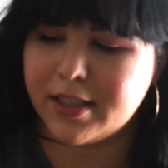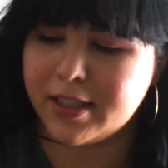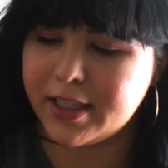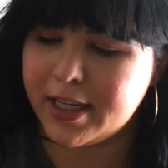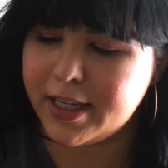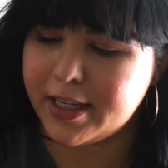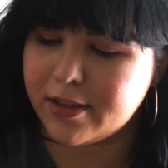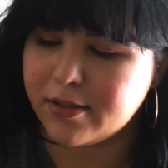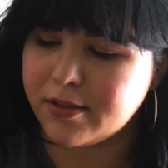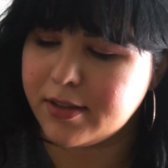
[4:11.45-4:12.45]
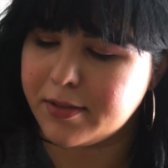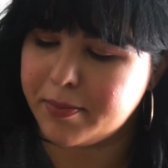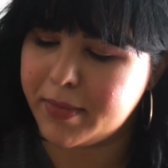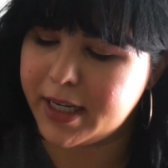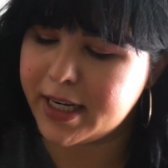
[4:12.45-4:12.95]
the Kiehl's
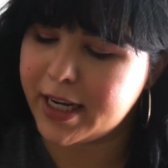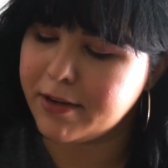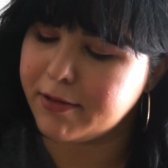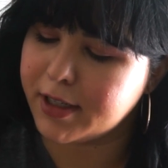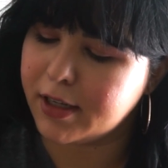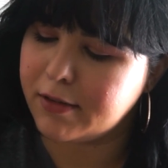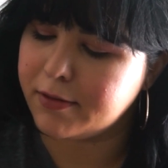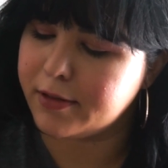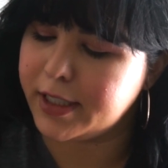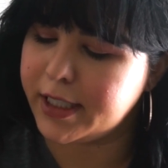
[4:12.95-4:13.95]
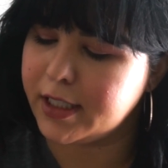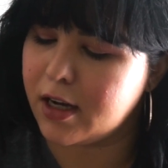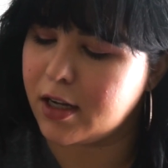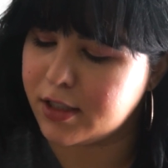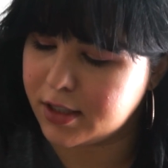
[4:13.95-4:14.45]
Midnight Recovery
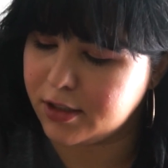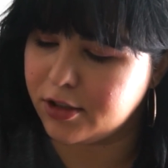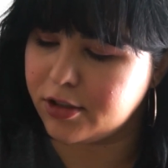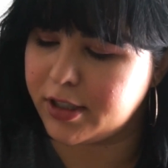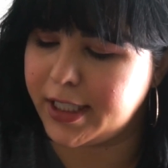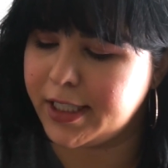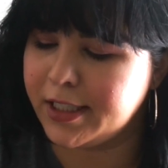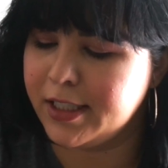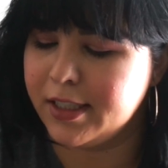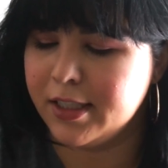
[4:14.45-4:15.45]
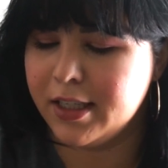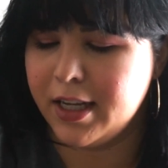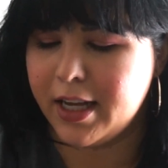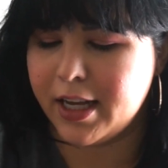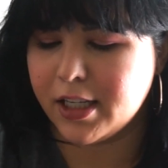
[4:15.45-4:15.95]
Concentrate.
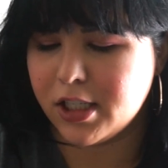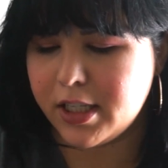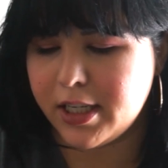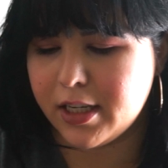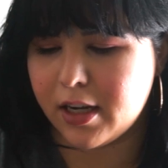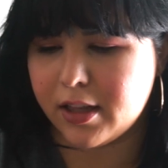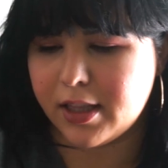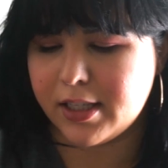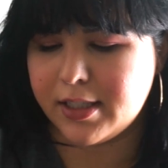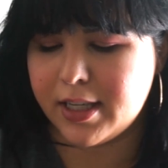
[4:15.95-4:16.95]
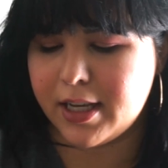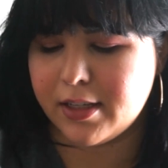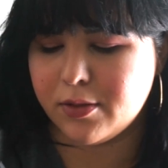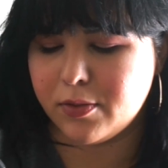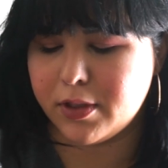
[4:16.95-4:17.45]
I actually got this
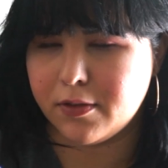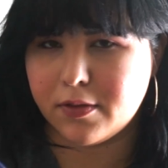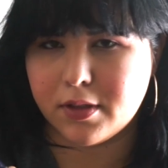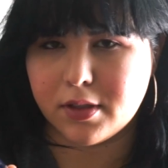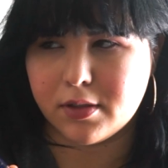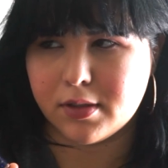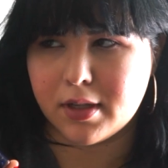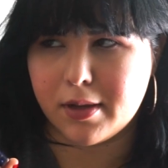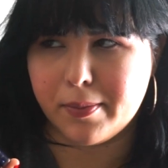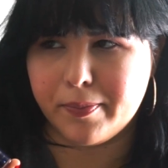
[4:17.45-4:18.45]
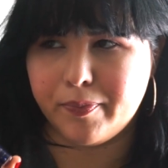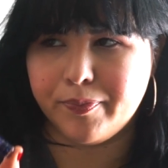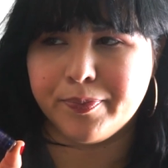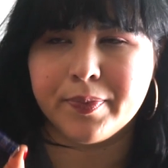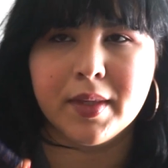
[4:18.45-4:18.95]
as one of those
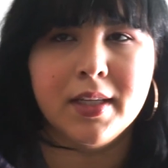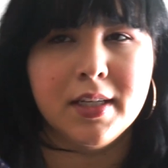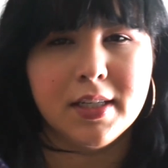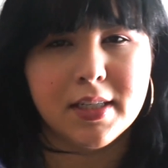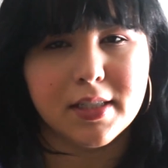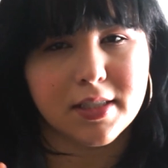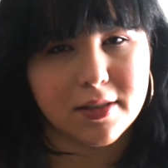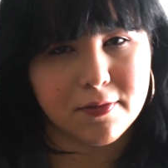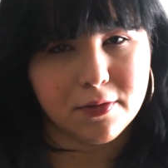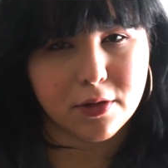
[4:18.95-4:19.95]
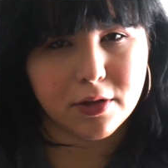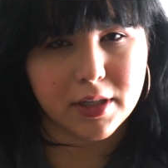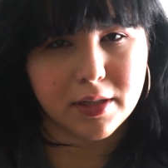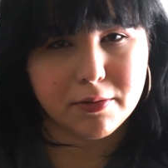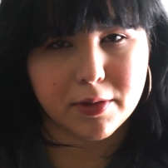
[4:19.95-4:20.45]

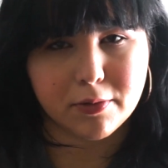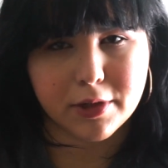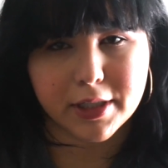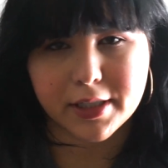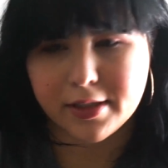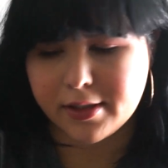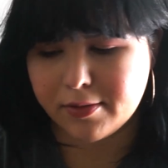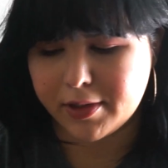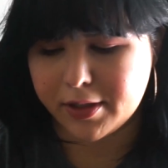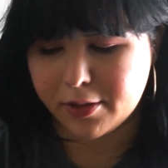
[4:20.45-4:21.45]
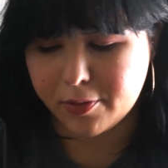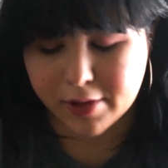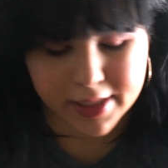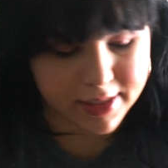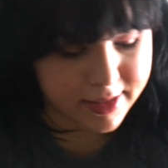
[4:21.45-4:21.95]
Sephora rewards with your
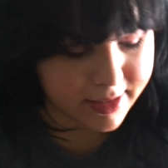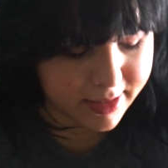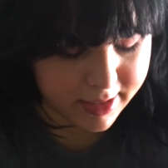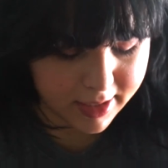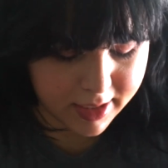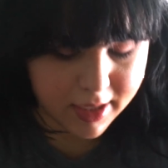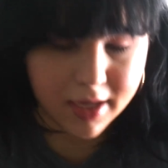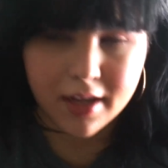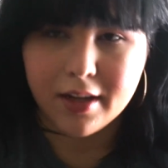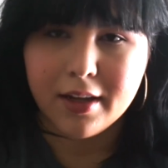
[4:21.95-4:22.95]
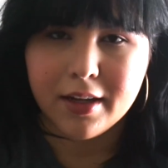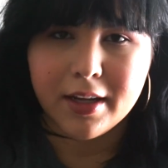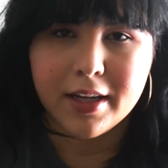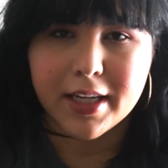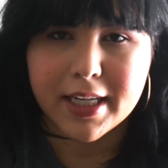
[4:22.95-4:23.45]
points.
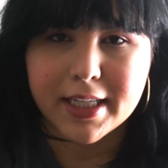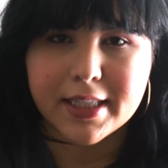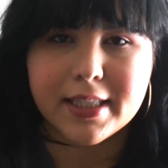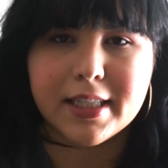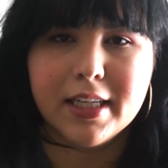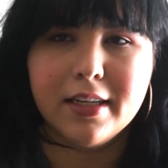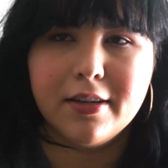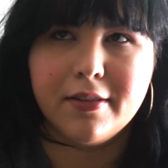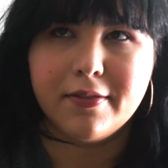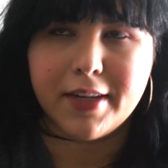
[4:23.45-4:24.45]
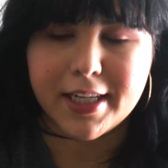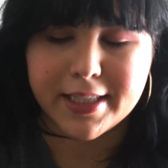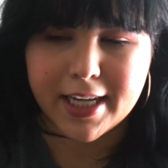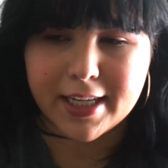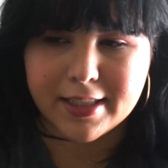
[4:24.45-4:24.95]
It's
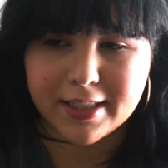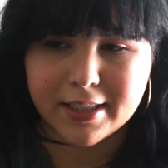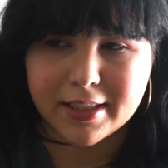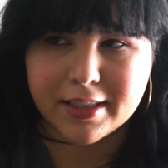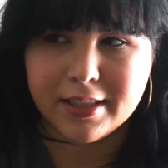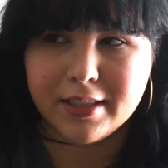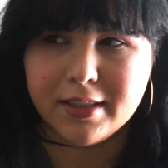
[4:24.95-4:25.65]
fantastic.